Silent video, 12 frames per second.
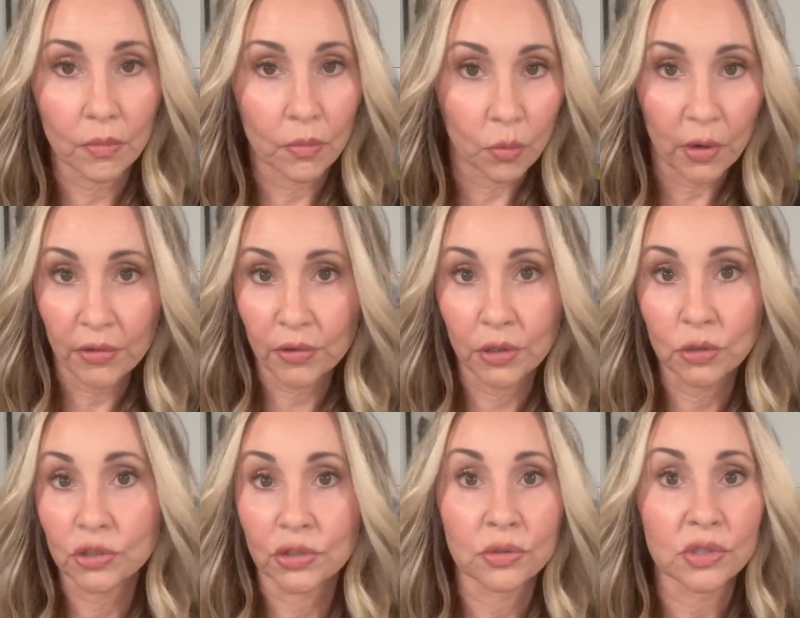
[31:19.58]
Whether you
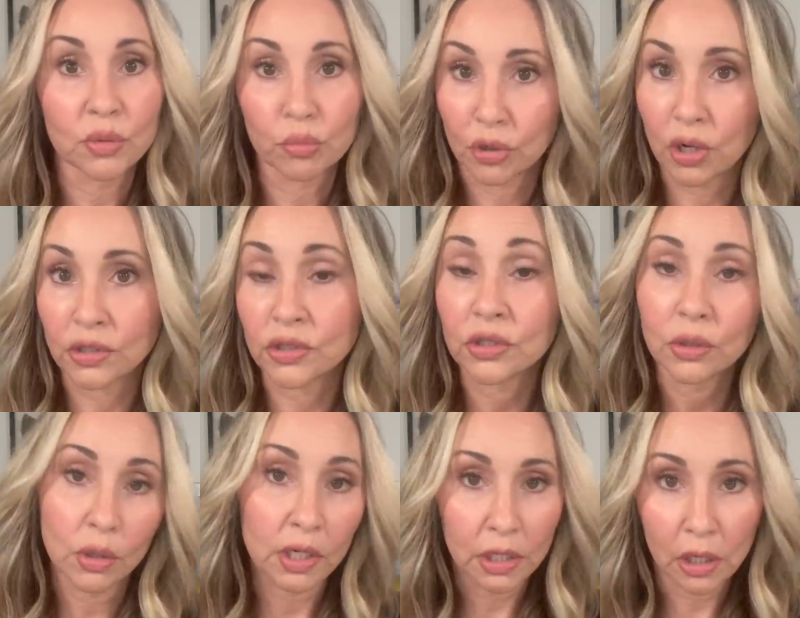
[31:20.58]
choose a bronzer
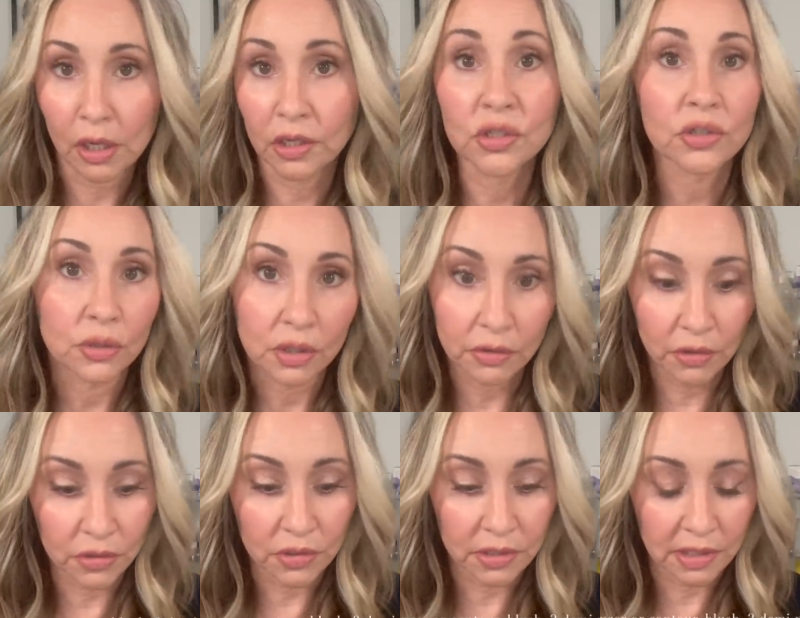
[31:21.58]
or a contour,
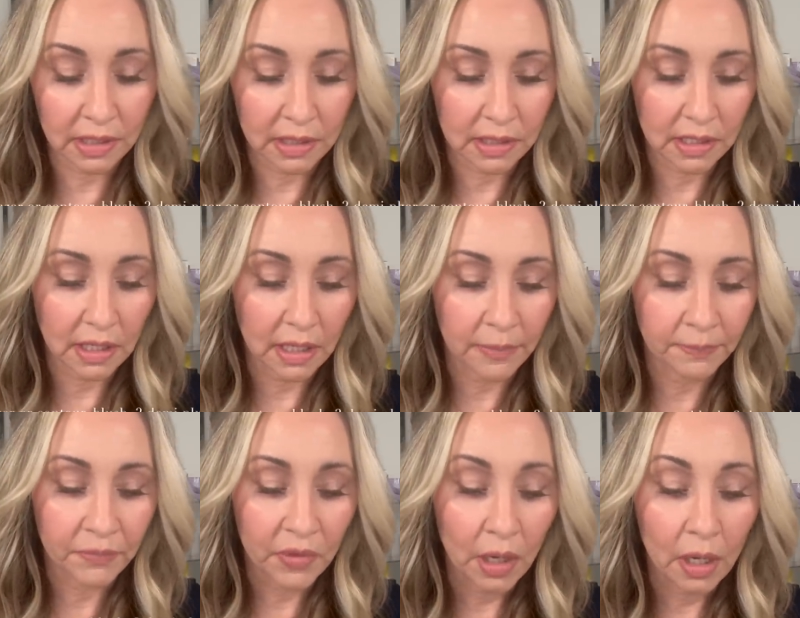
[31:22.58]
those are
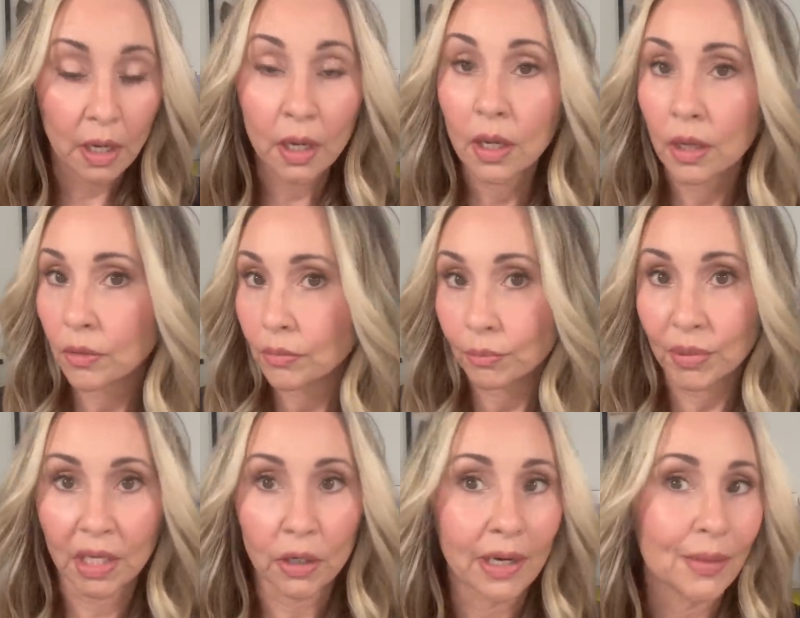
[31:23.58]
sixteen.
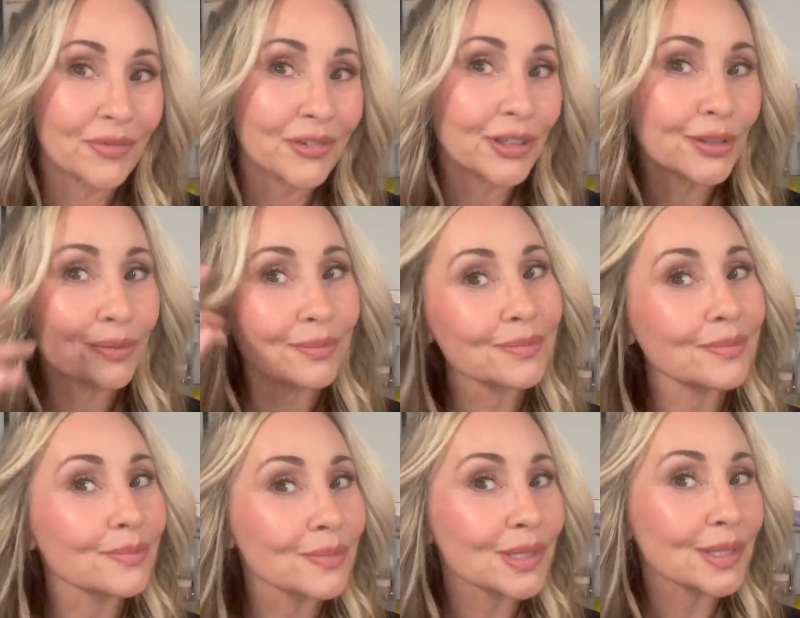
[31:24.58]
Pink grapefruit,
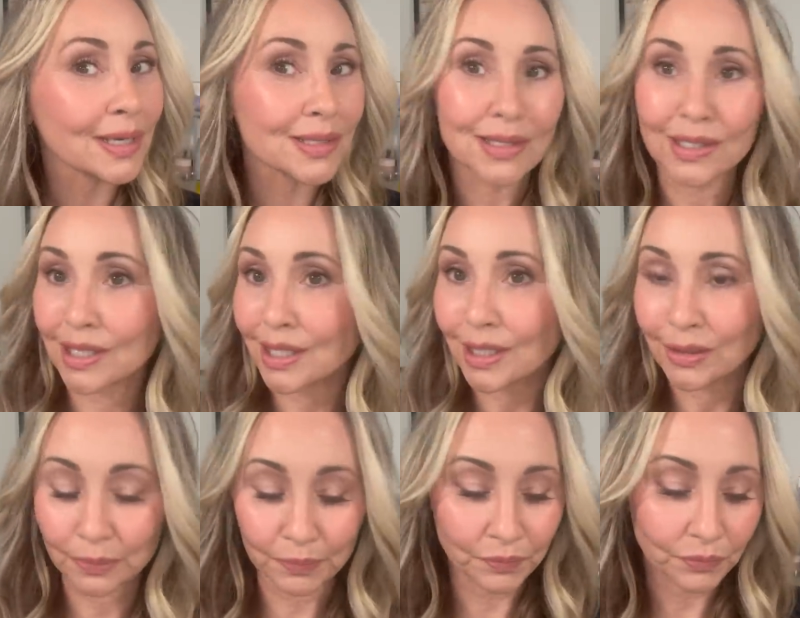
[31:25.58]

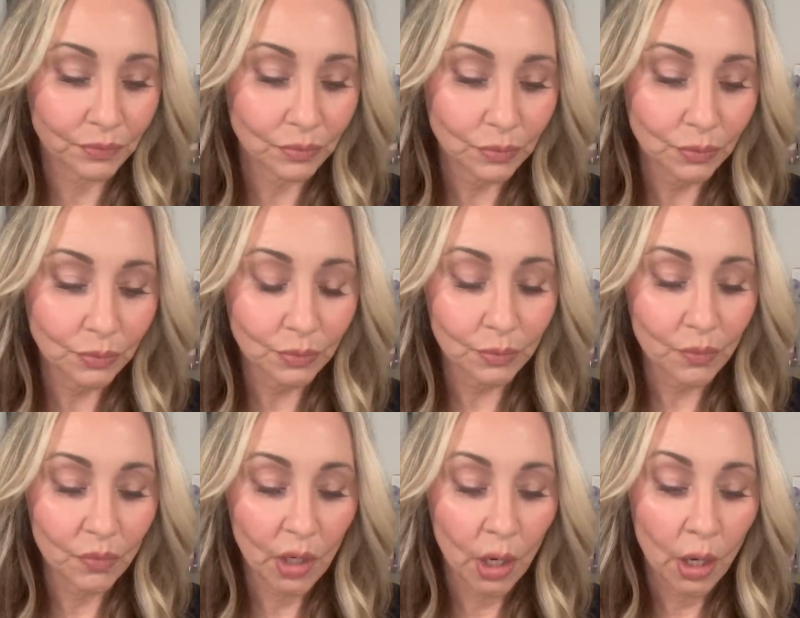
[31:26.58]
sixteen.
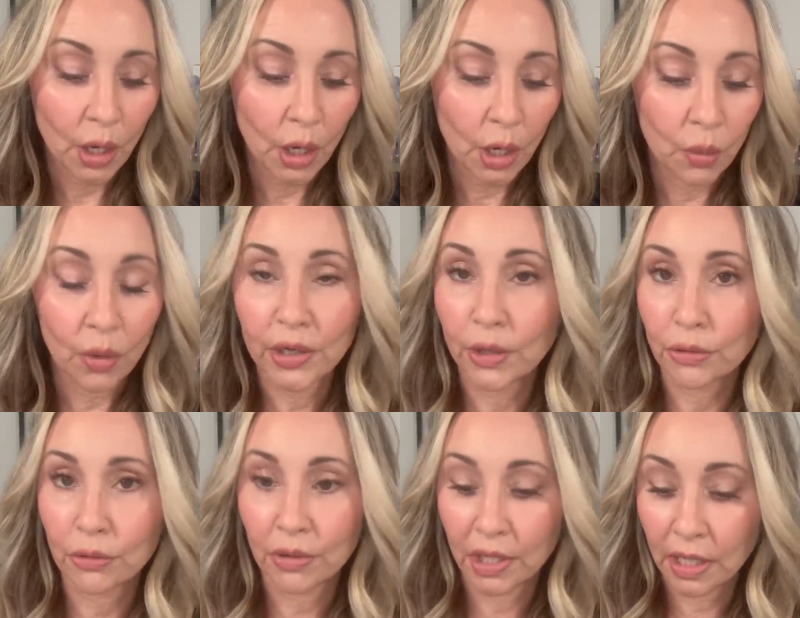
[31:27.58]
oh one oh
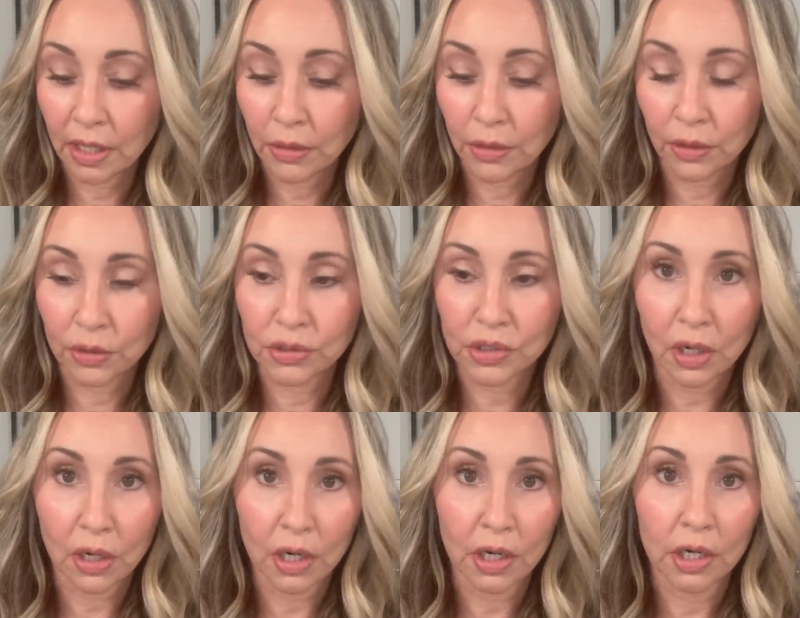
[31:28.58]
three, those
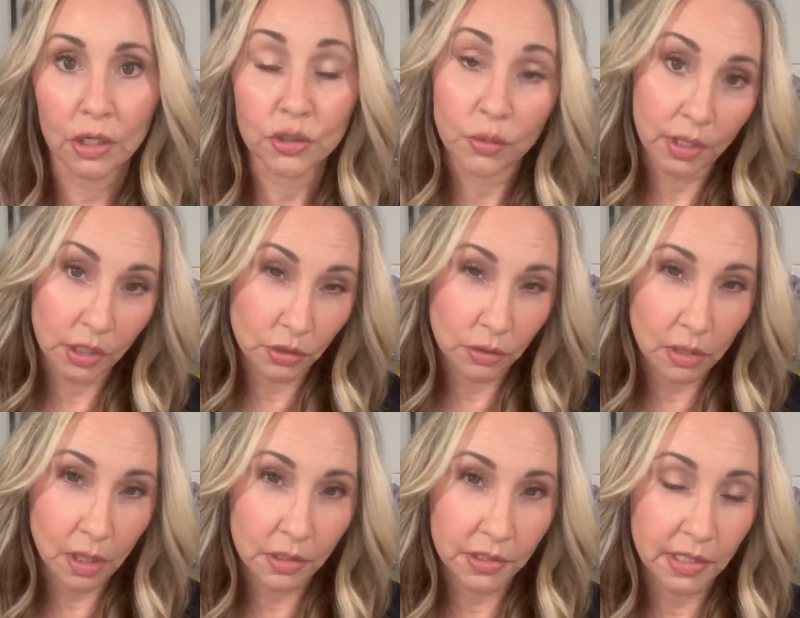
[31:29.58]
are twenty-two
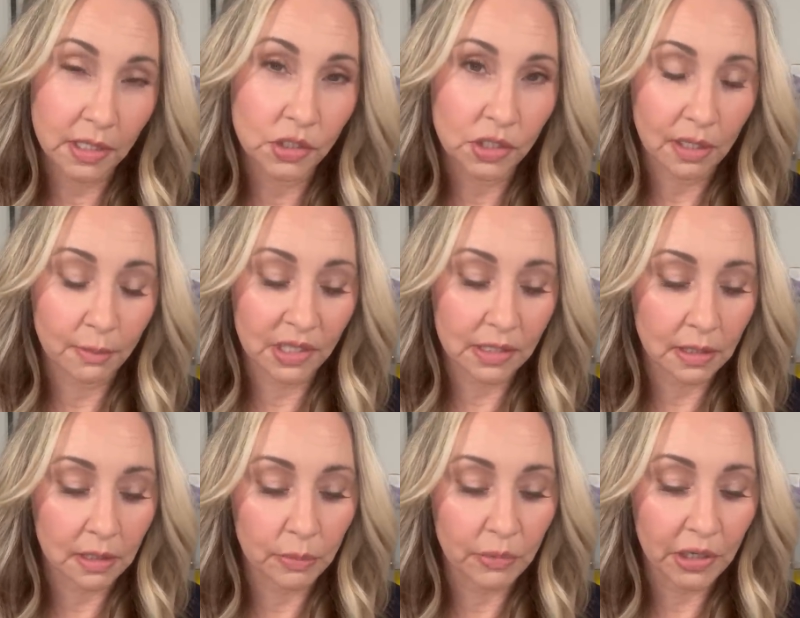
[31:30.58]
dollars each. Demi is a
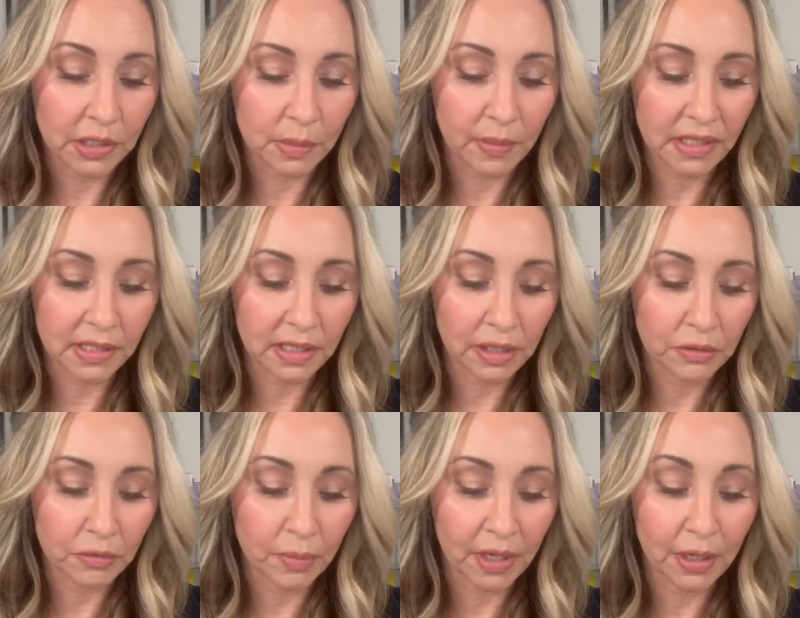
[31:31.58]
little more
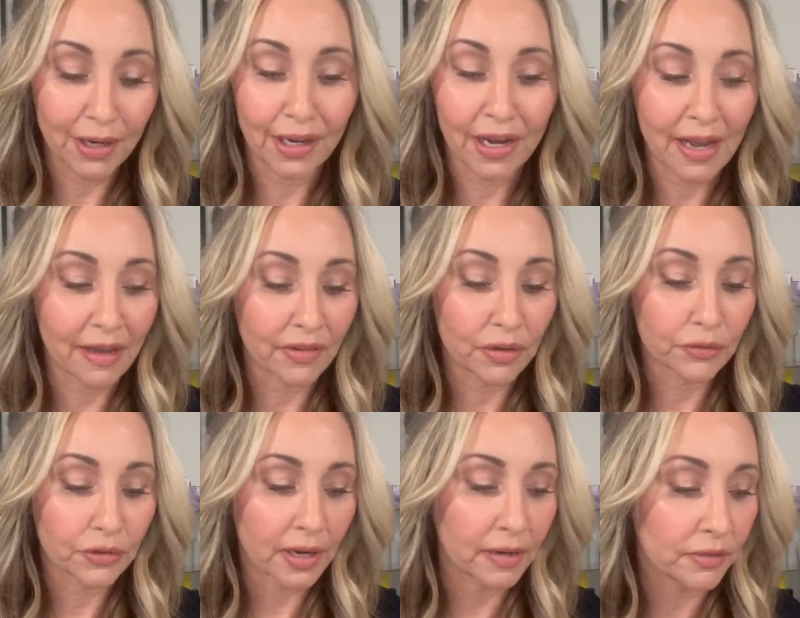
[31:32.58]
expensive, but you're gonna have it
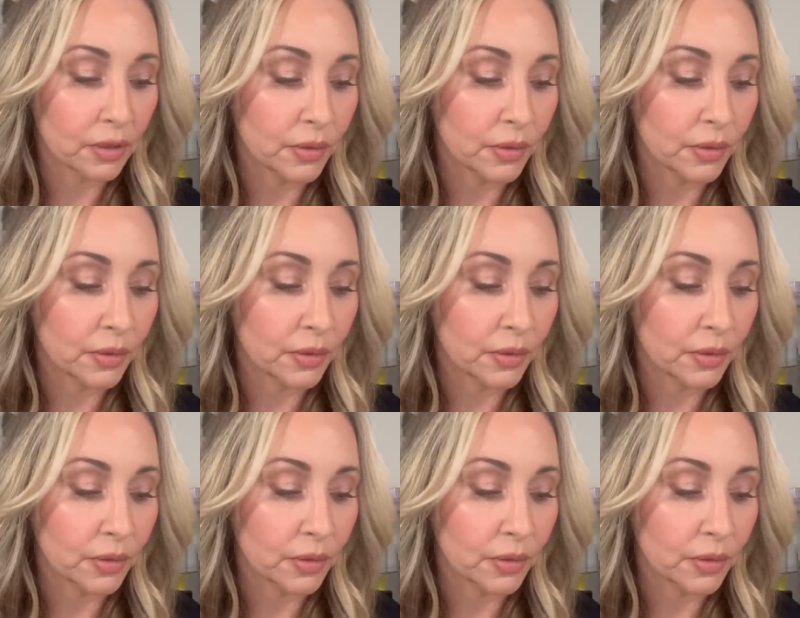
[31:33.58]
forever.